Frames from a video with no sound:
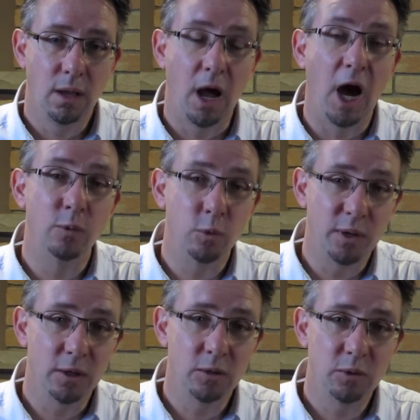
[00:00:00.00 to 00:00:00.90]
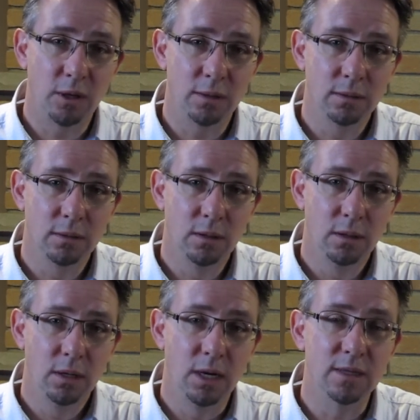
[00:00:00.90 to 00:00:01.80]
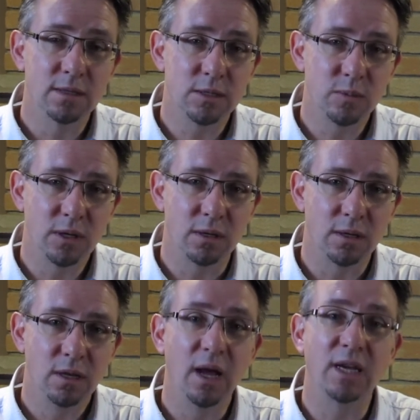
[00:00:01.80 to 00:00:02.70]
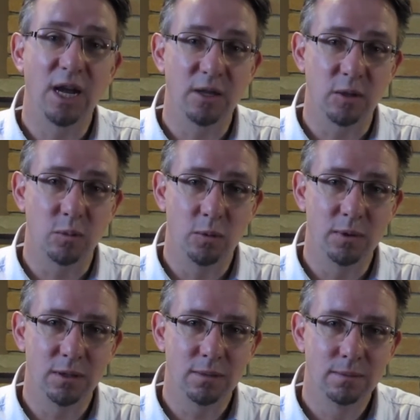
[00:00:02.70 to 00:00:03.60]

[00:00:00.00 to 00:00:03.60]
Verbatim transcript: I'm Robert LeBlanc, and this has been a Catholic Moment.